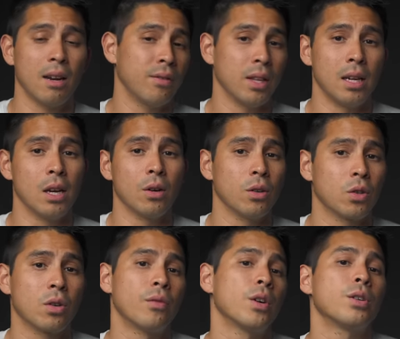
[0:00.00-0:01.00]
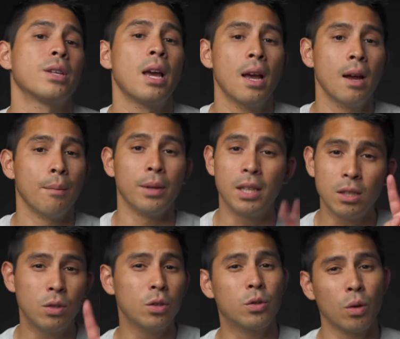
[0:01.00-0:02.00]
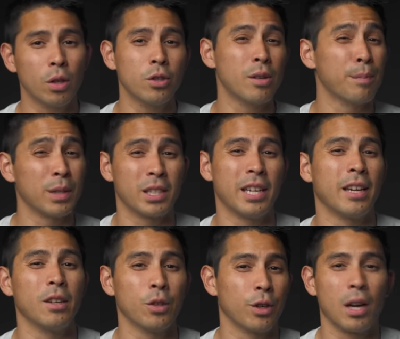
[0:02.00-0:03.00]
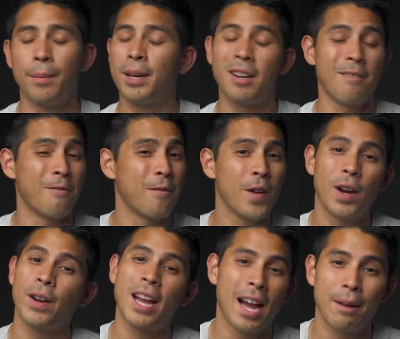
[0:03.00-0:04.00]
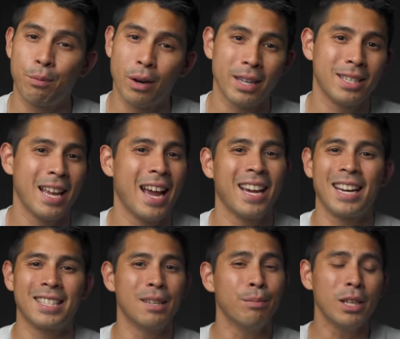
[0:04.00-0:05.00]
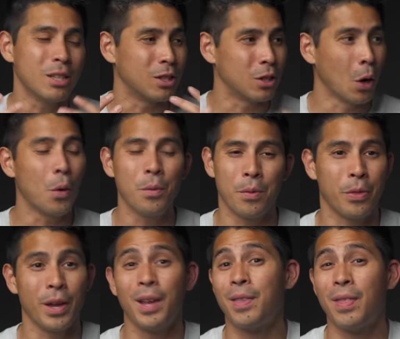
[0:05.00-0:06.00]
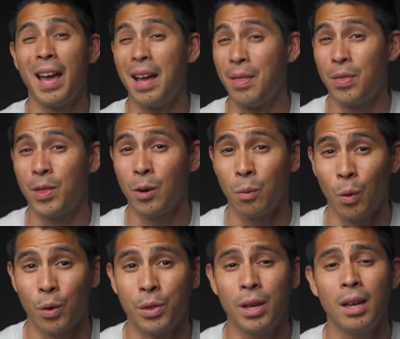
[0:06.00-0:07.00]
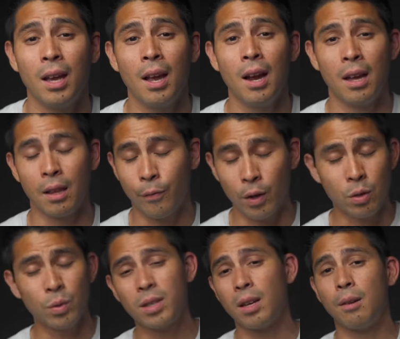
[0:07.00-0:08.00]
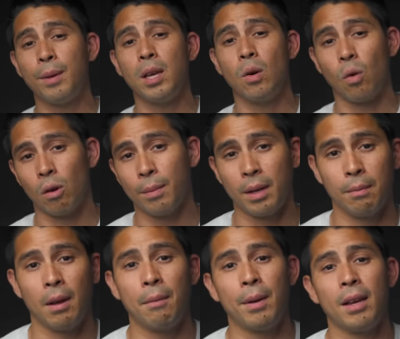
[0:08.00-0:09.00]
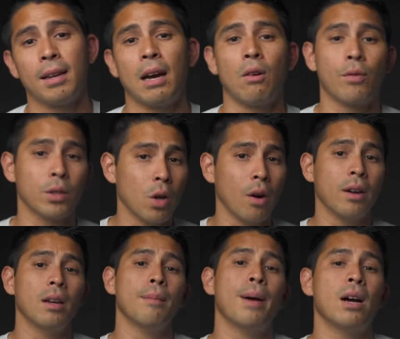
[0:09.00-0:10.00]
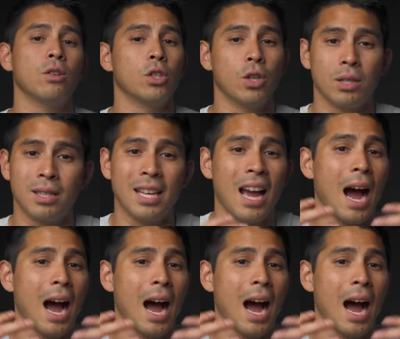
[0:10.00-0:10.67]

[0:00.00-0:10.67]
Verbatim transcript: of the Diono Traverse, but these 2 strollers in particular come in at a very high price tag, and I simply don't think that they're worth it. And the first one's gonna be Orbit Baby. Now, if we're talking about just the